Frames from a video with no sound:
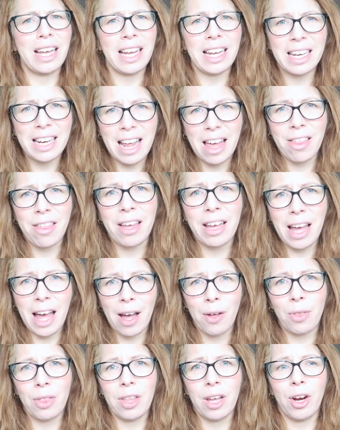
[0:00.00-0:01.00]
like nothing
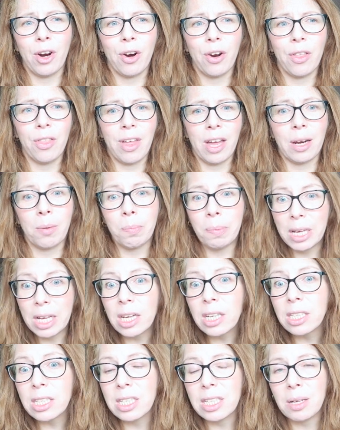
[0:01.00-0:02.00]
out there that
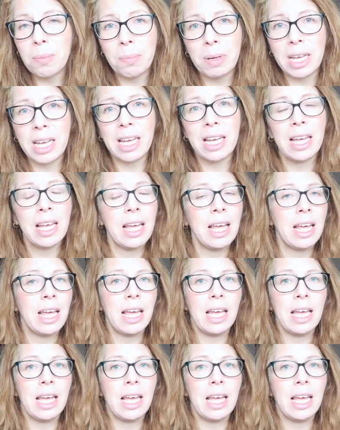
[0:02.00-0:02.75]
appealed to me.